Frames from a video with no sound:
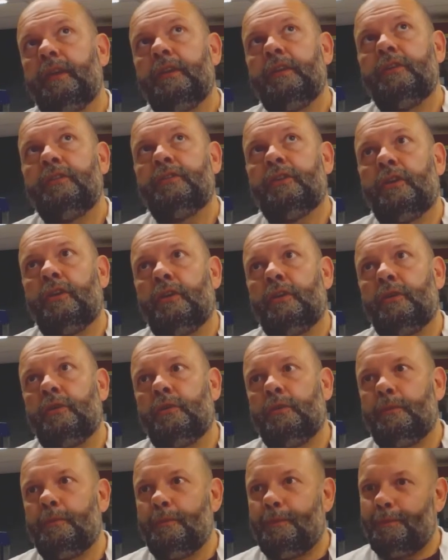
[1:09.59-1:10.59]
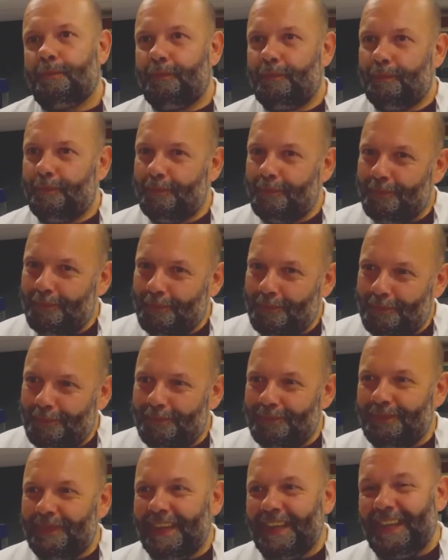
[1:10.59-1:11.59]
So
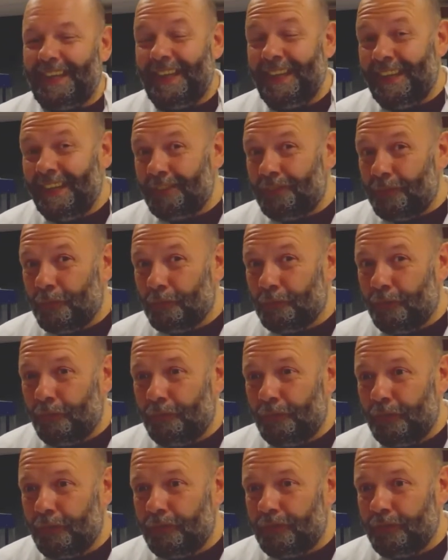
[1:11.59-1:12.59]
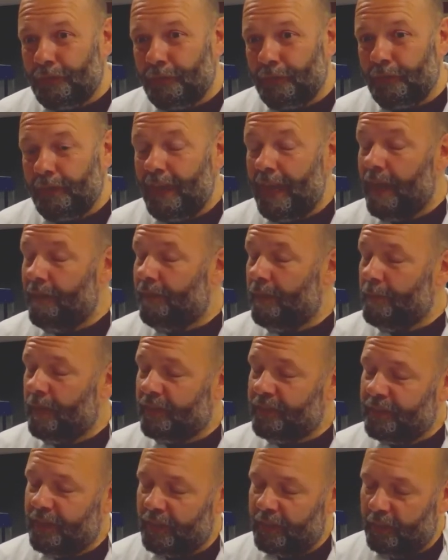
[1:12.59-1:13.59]
it is controversial,
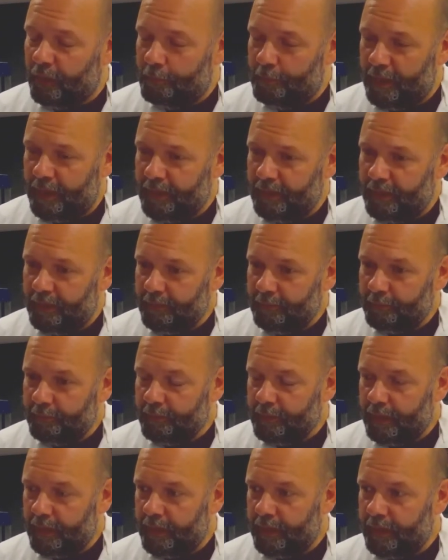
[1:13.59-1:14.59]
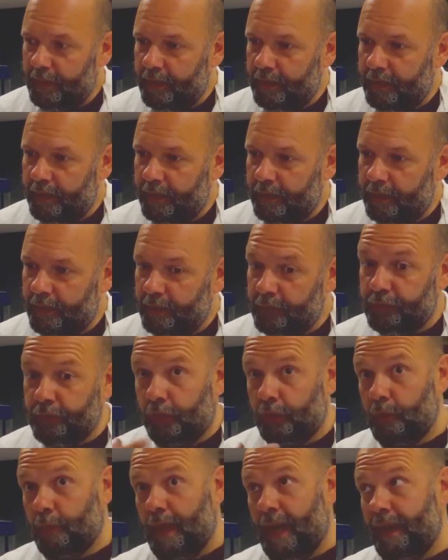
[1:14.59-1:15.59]
everybody's got an opinion, so
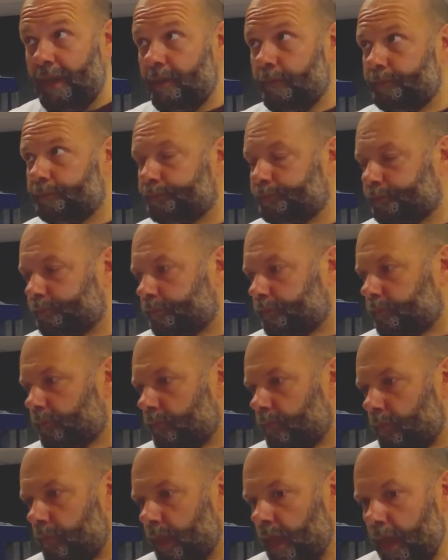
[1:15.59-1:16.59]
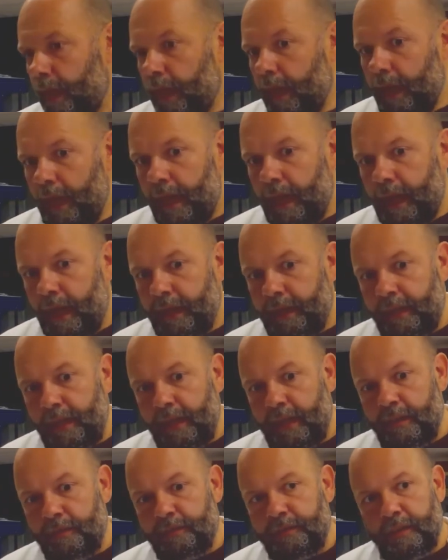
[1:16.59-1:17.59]
do I. And
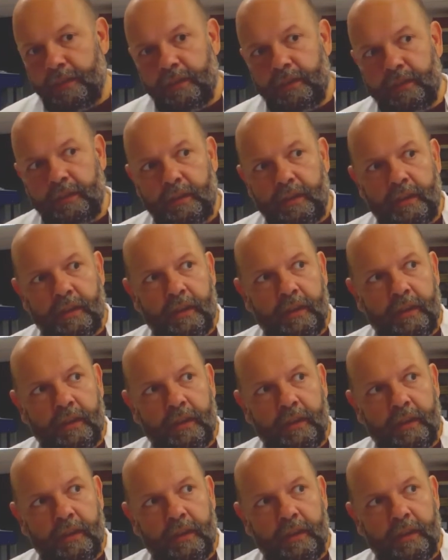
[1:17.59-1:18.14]
even